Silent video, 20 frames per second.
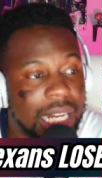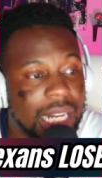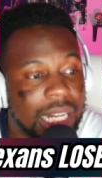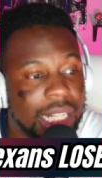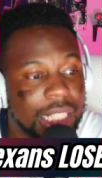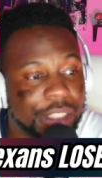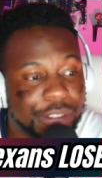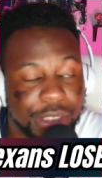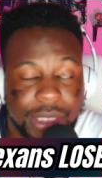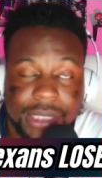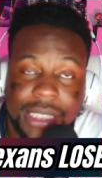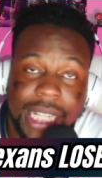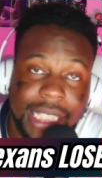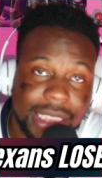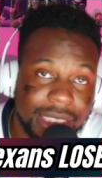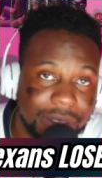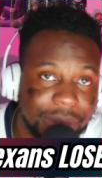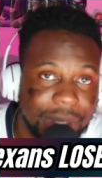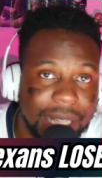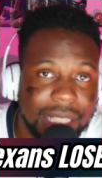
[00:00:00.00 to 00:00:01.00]
If you're a
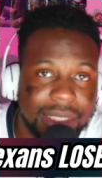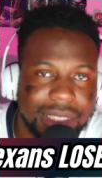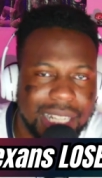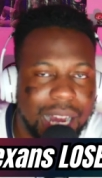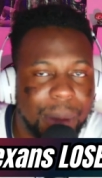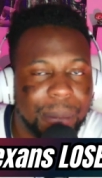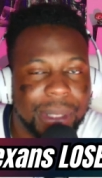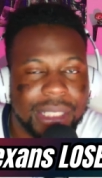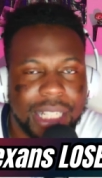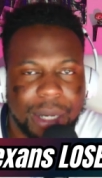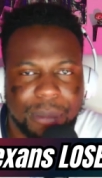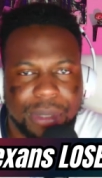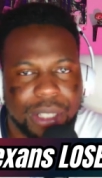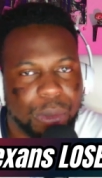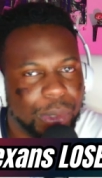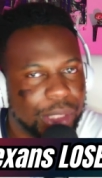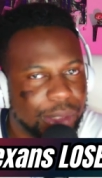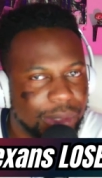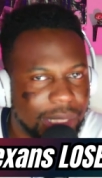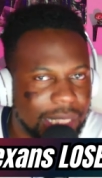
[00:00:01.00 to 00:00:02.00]
Texan fan, comment down below
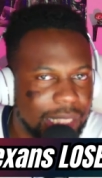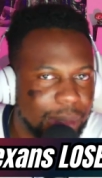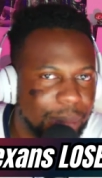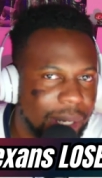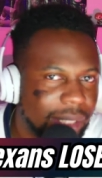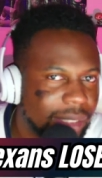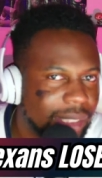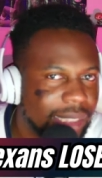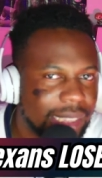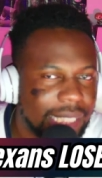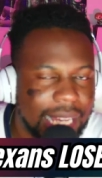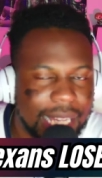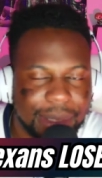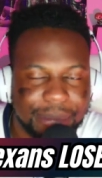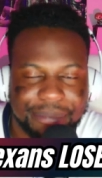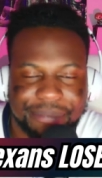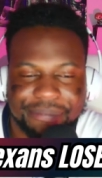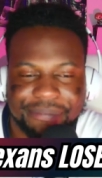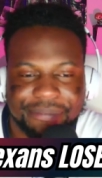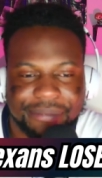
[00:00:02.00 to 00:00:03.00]
what do you think about this
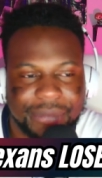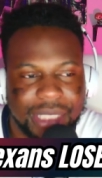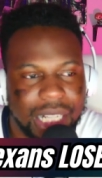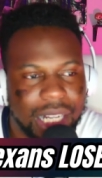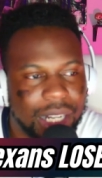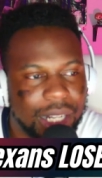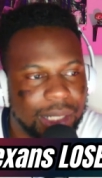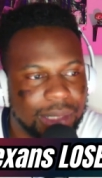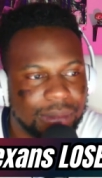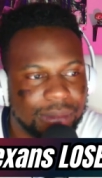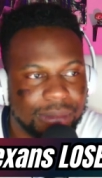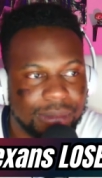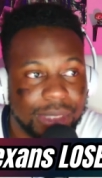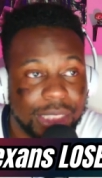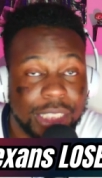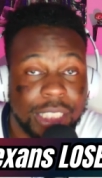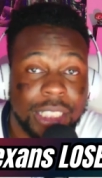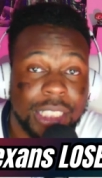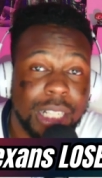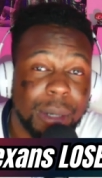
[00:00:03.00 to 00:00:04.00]
game. Um, it's
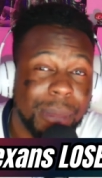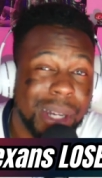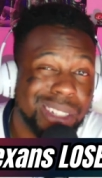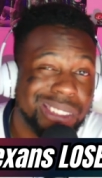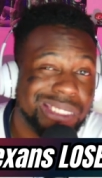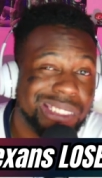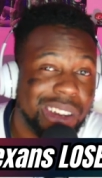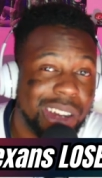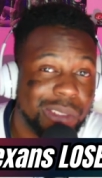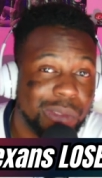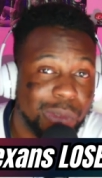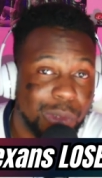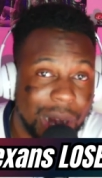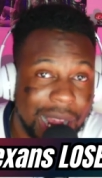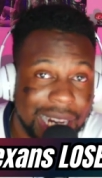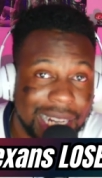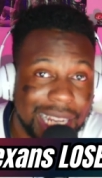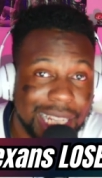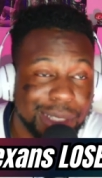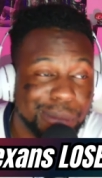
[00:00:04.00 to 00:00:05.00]
gonna come out on
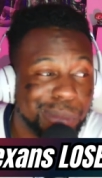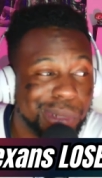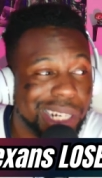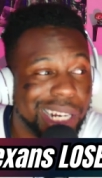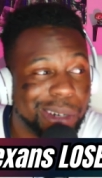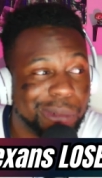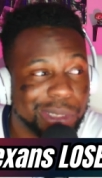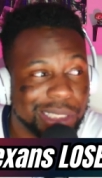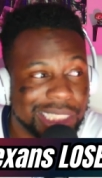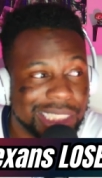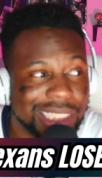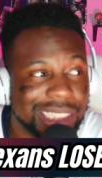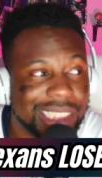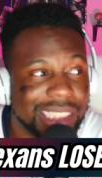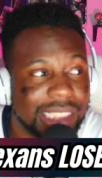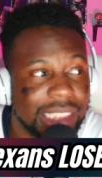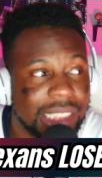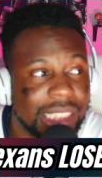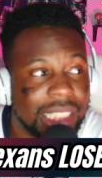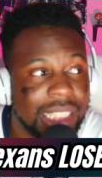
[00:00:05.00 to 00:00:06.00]
Friday, but I released
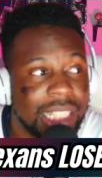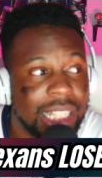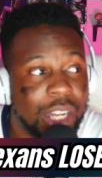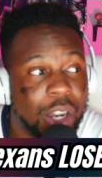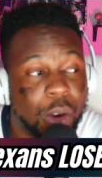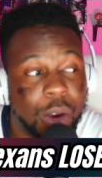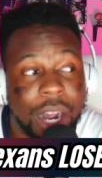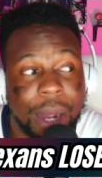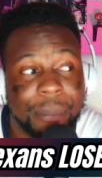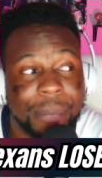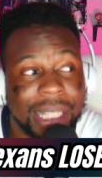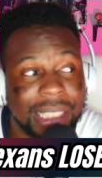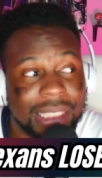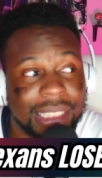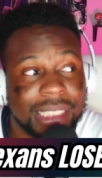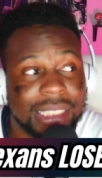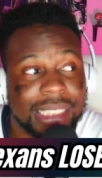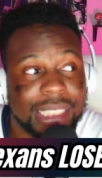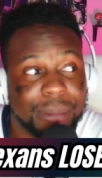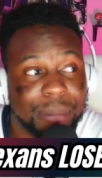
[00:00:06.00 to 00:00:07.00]
this, I made
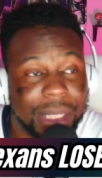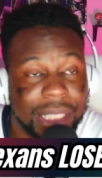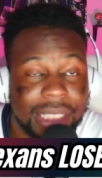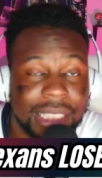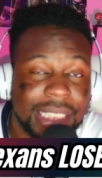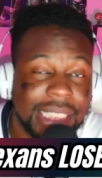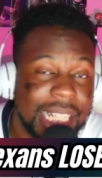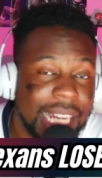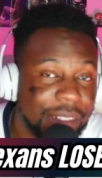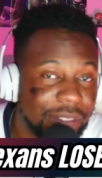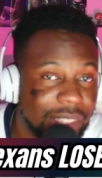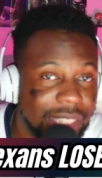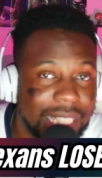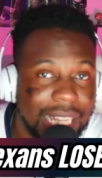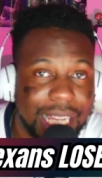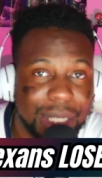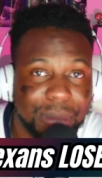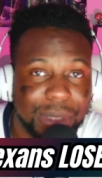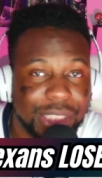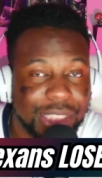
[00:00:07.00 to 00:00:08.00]
this immediately after the
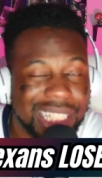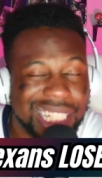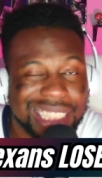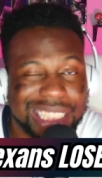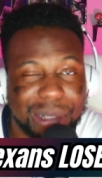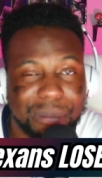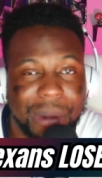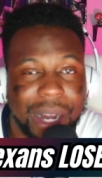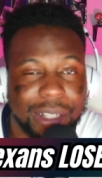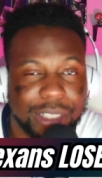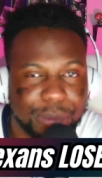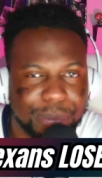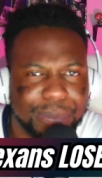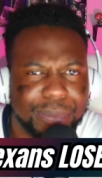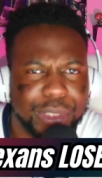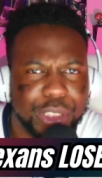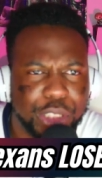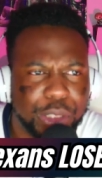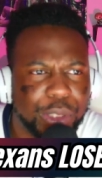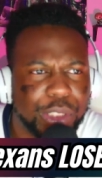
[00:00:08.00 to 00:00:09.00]
game because you had to get my
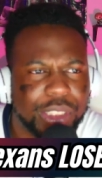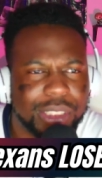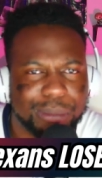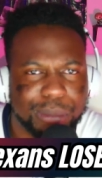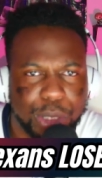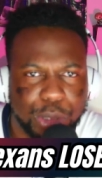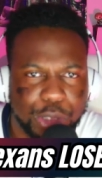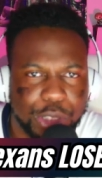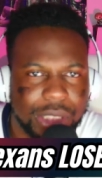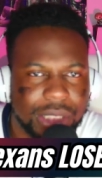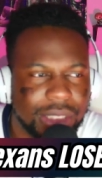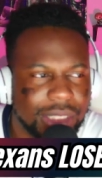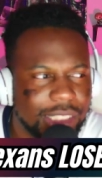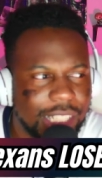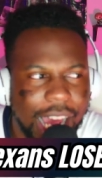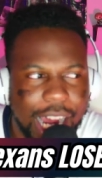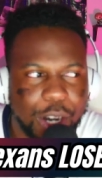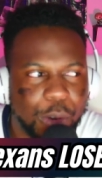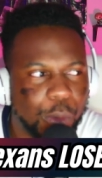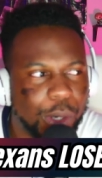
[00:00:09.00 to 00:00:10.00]
purest emotion.
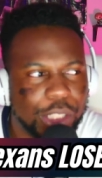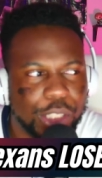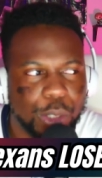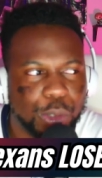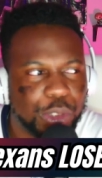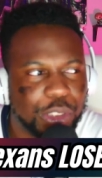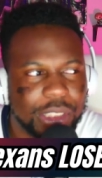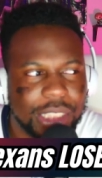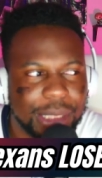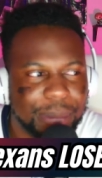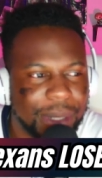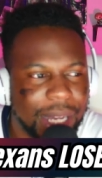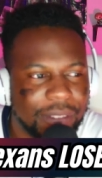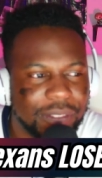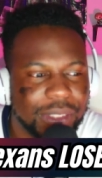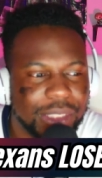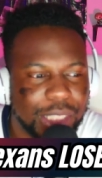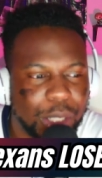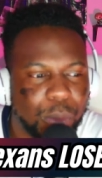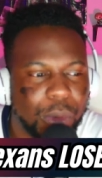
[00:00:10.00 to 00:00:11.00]
I don't want no sleep
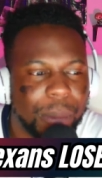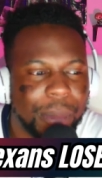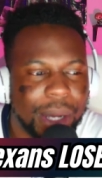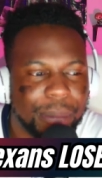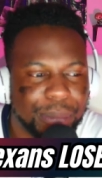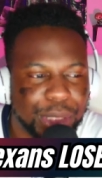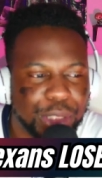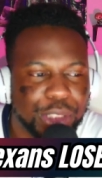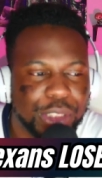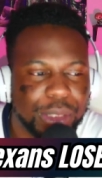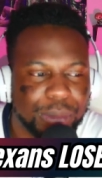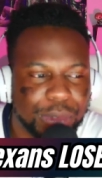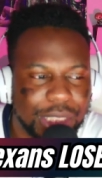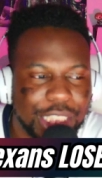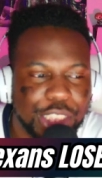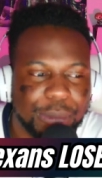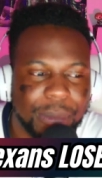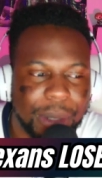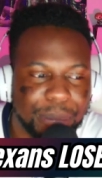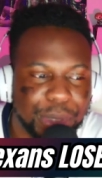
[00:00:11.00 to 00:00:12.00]
after this. I want my purest, you get
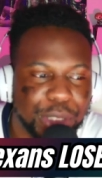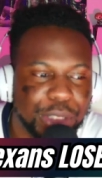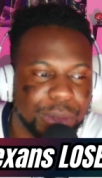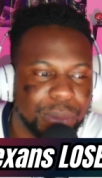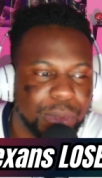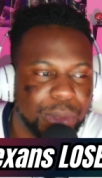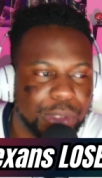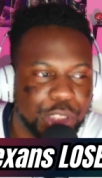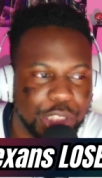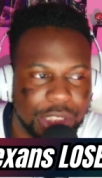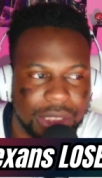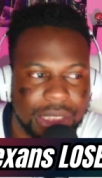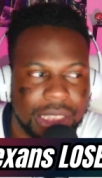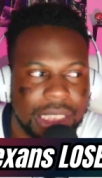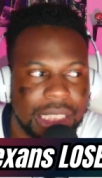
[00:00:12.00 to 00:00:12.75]
to my purest emotion.